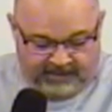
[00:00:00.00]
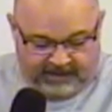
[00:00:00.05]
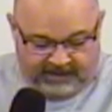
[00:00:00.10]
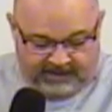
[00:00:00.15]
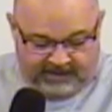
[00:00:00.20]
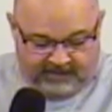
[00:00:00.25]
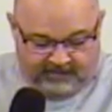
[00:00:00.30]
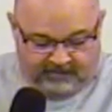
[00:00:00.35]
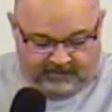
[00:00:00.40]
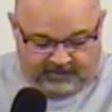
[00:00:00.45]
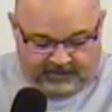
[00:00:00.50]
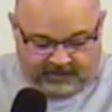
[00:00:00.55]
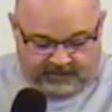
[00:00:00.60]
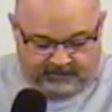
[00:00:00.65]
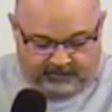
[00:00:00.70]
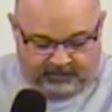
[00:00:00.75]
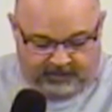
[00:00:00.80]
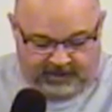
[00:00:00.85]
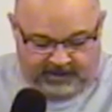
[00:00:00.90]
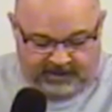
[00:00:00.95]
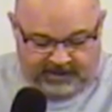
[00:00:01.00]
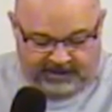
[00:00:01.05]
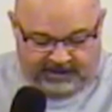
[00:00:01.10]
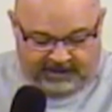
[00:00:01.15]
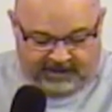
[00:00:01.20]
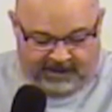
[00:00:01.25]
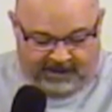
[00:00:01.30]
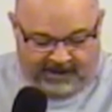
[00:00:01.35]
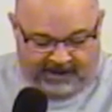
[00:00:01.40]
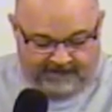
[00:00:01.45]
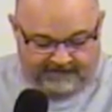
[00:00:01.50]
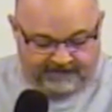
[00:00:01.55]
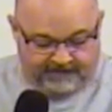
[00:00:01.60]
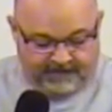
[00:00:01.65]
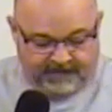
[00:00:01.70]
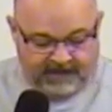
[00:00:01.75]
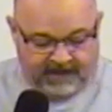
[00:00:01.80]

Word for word: and it was completely calm,